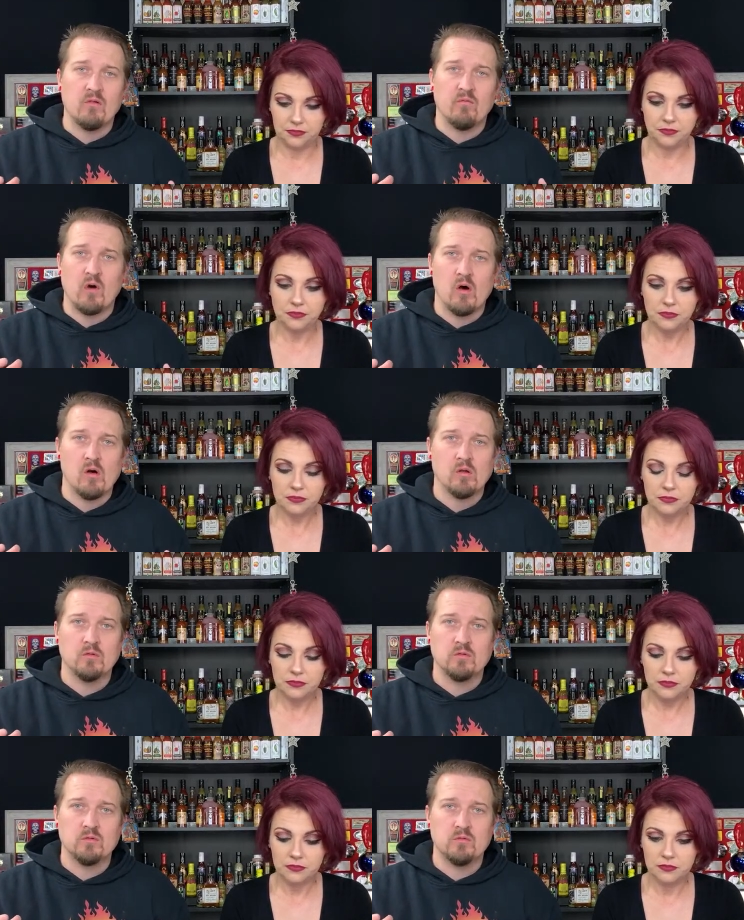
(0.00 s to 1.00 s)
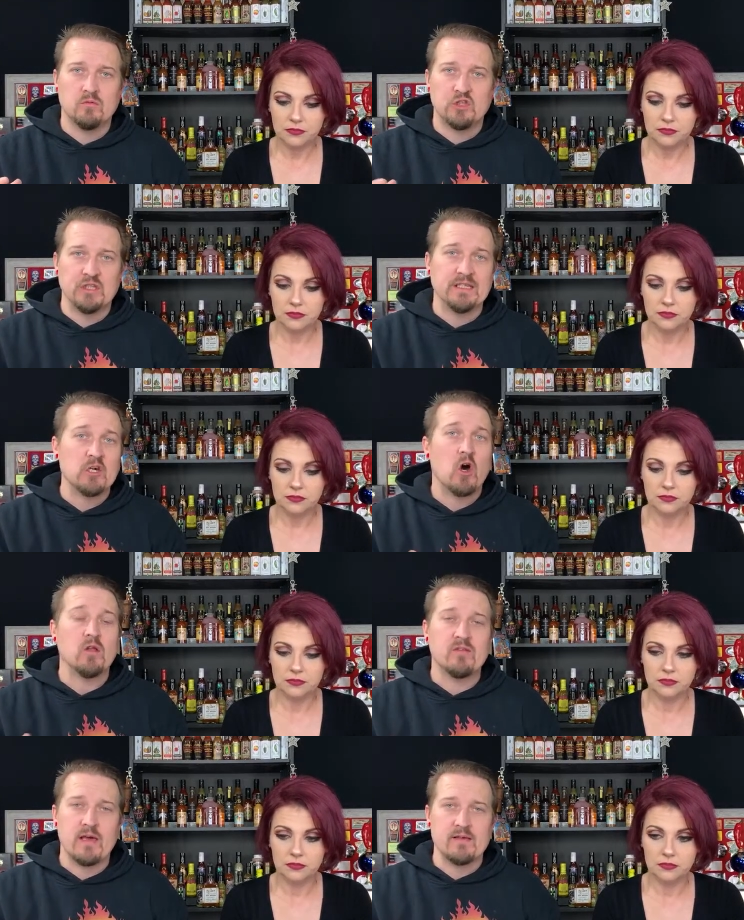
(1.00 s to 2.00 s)
Speaker 1: of all chili
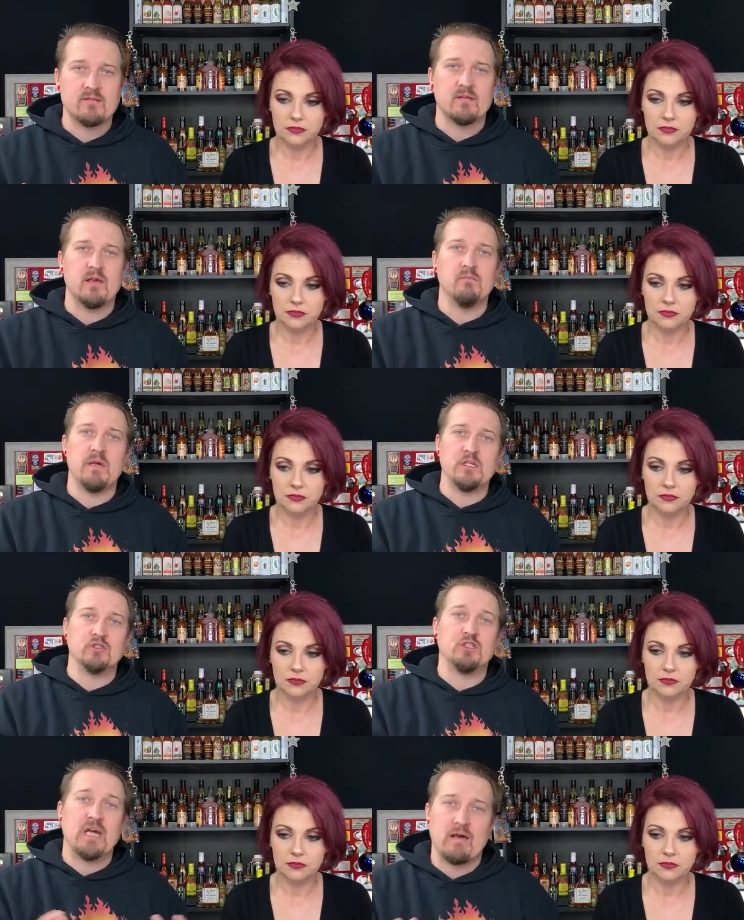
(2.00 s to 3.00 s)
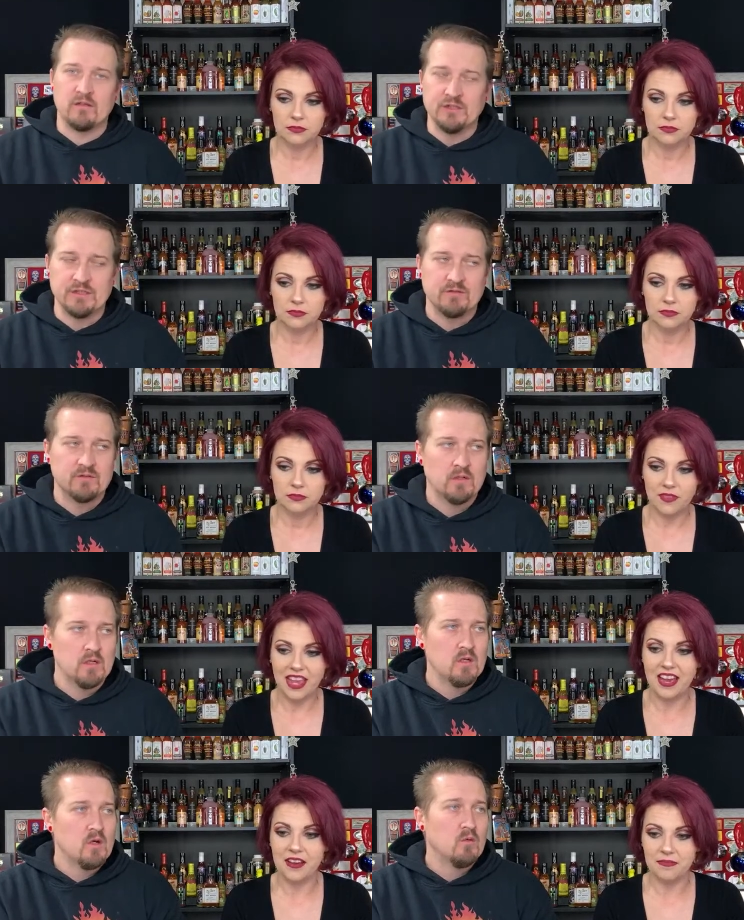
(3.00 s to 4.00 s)
contests and major challenges.
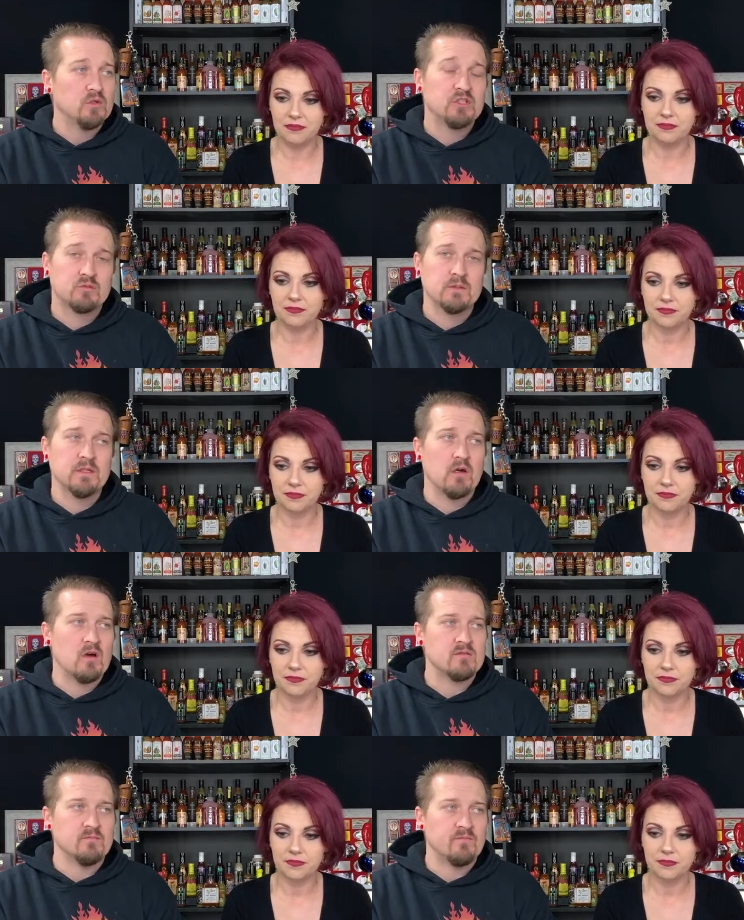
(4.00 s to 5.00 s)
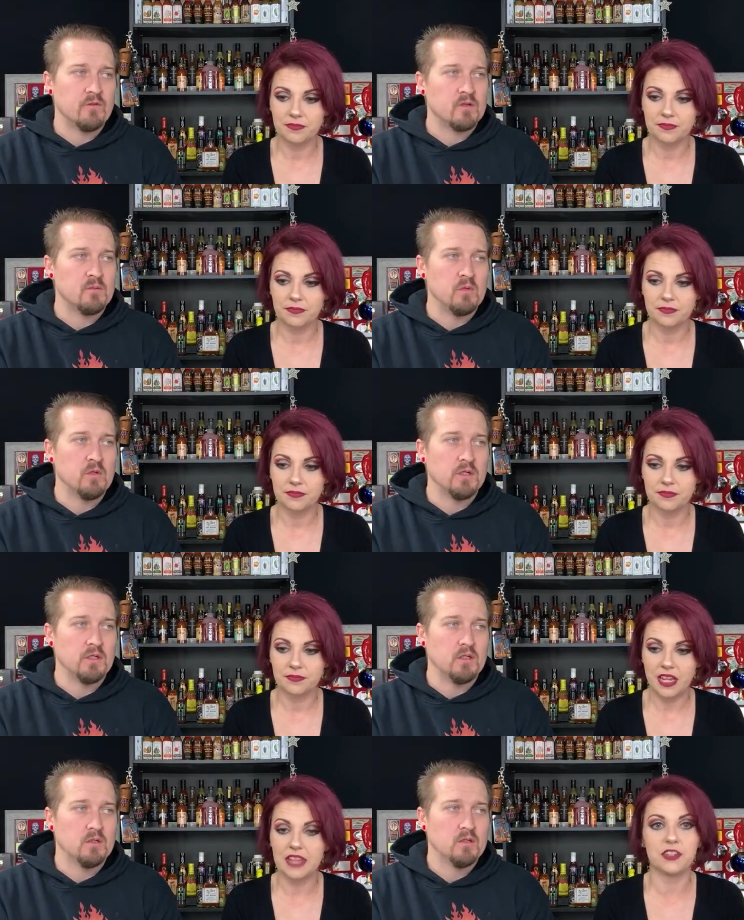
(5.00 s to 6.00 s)
Yeah. Which is really awesome for the
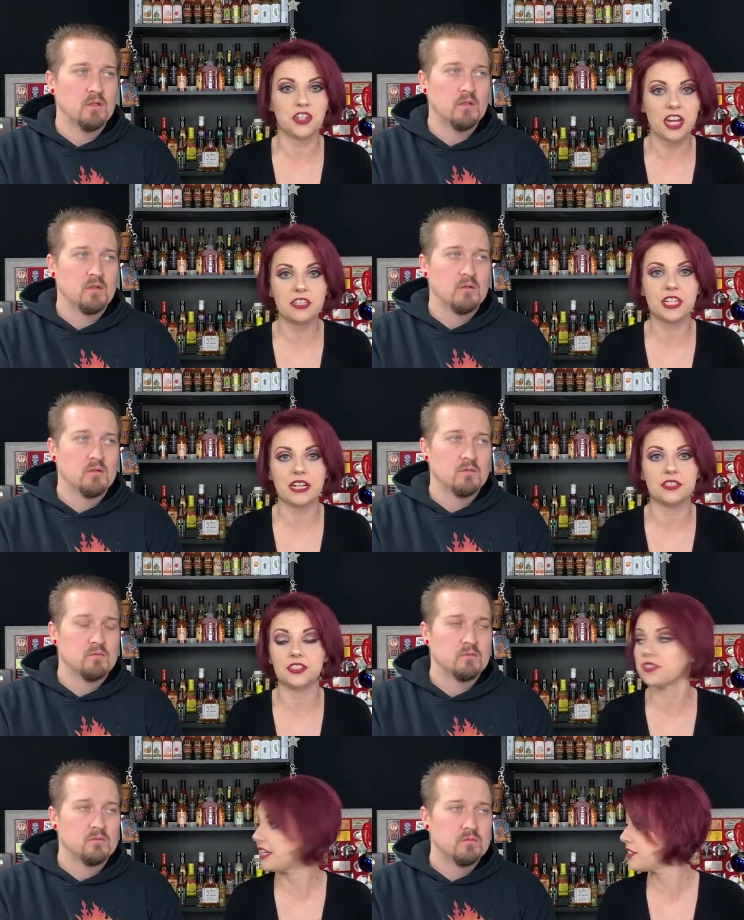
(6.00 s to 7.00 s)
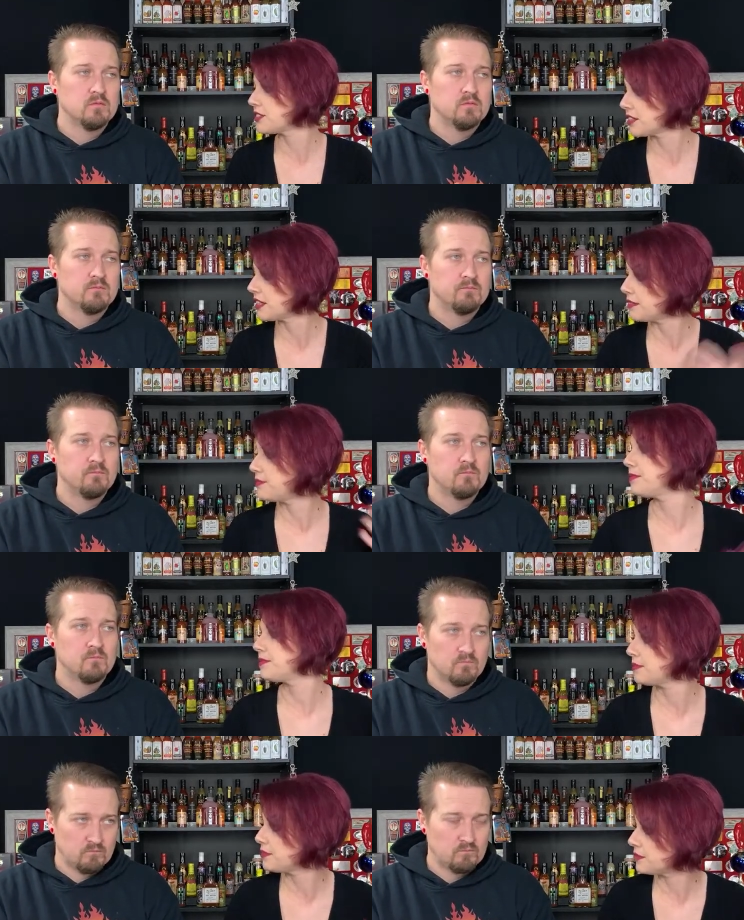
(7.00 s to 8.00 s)
community.
Speaker 2: And the Chug Challenge is theirs that they've
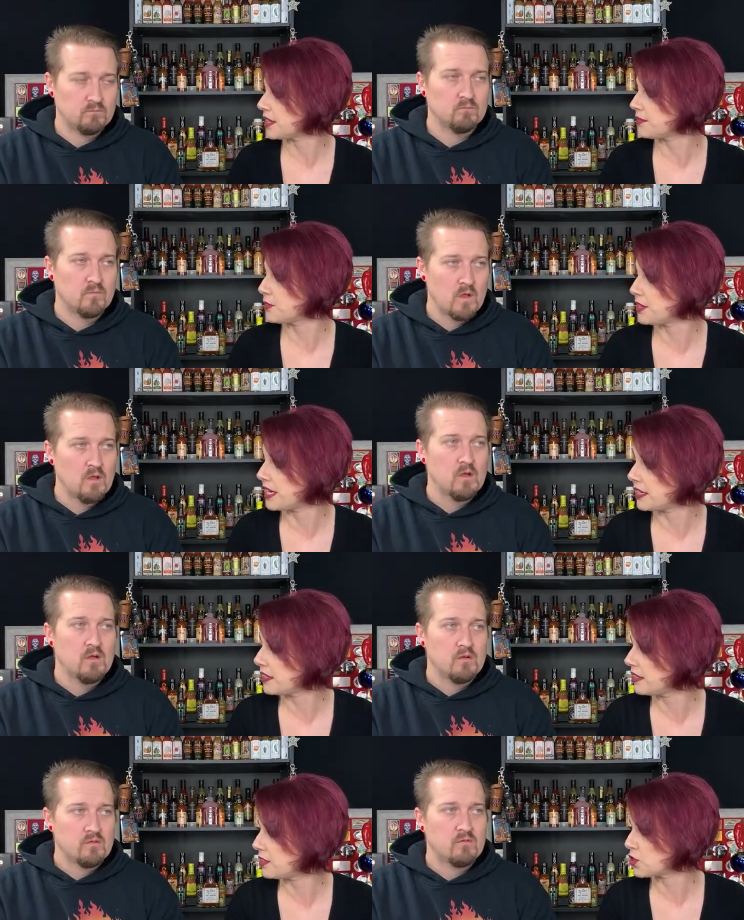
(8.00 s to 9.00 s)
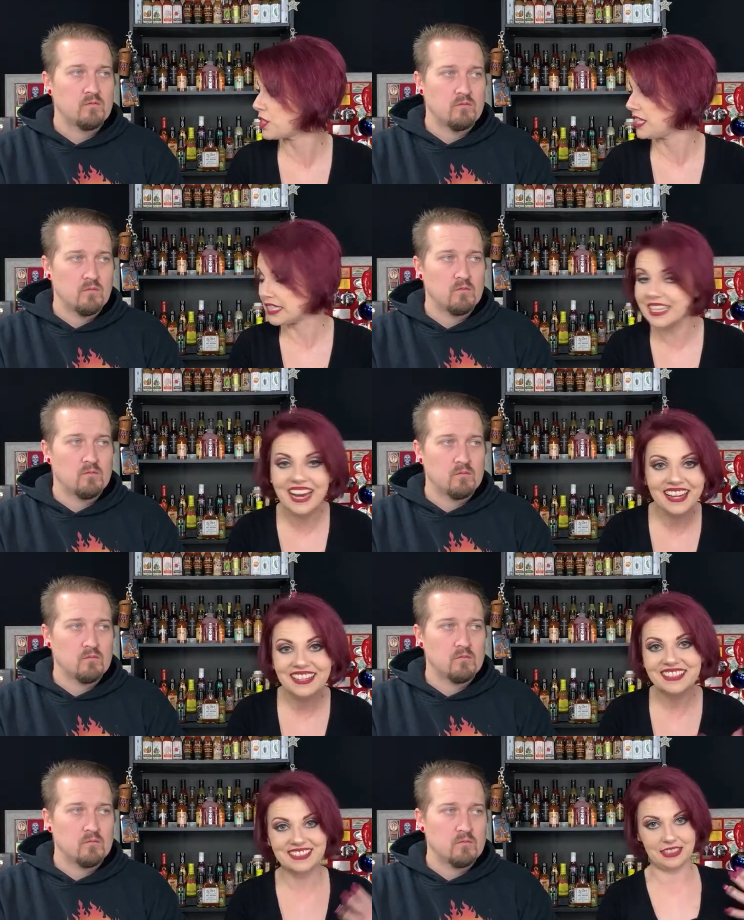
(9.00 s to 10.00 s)
they've created and Shahina
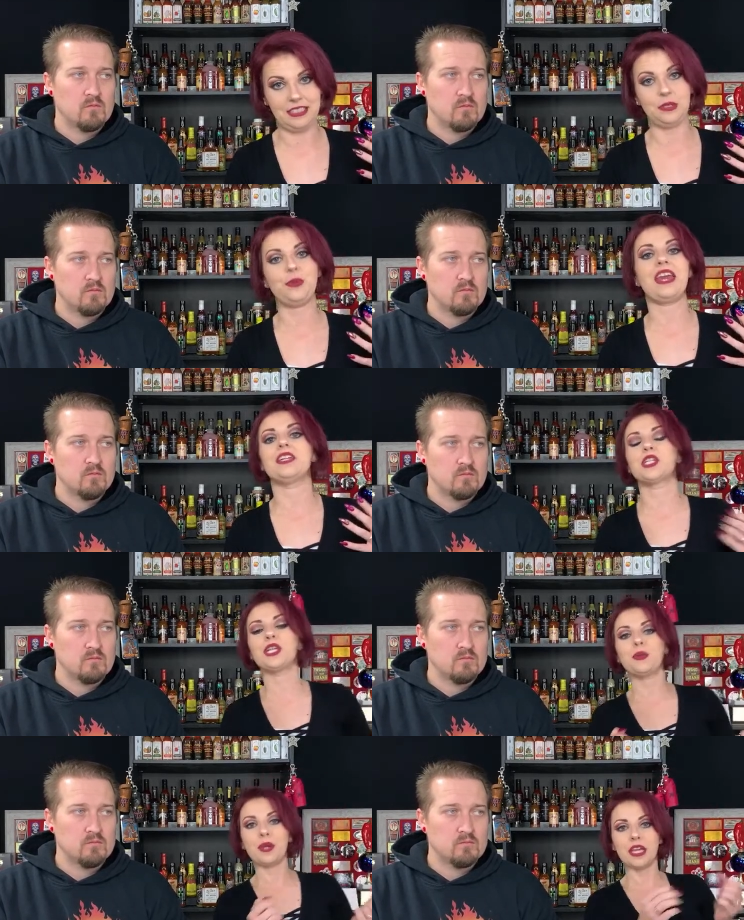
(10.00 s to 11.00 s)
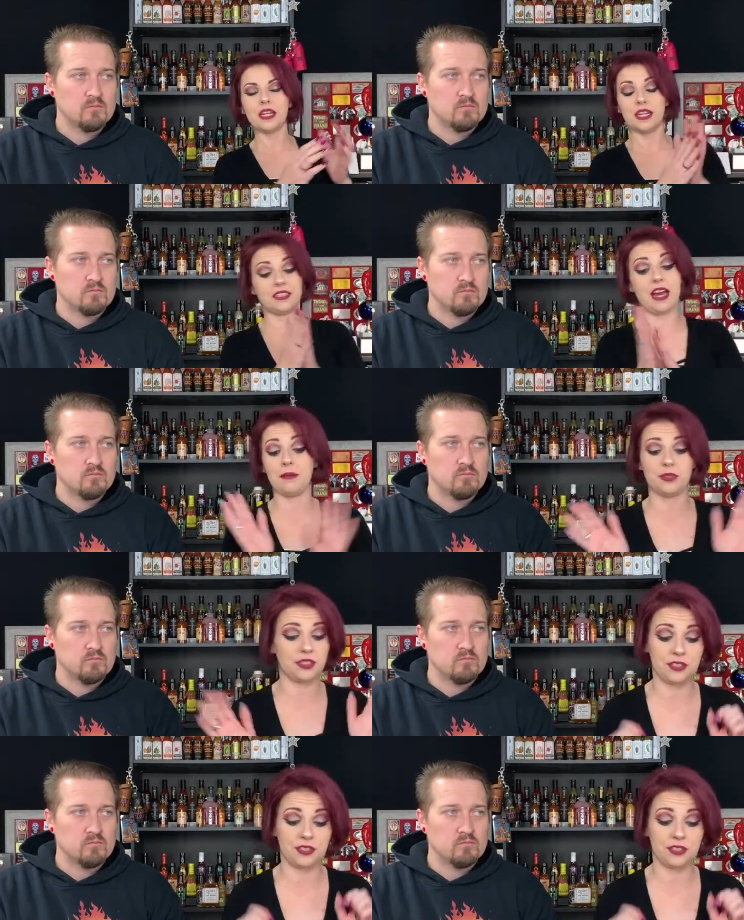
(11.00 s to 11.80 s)
the UK Chili Queen. It's I'm just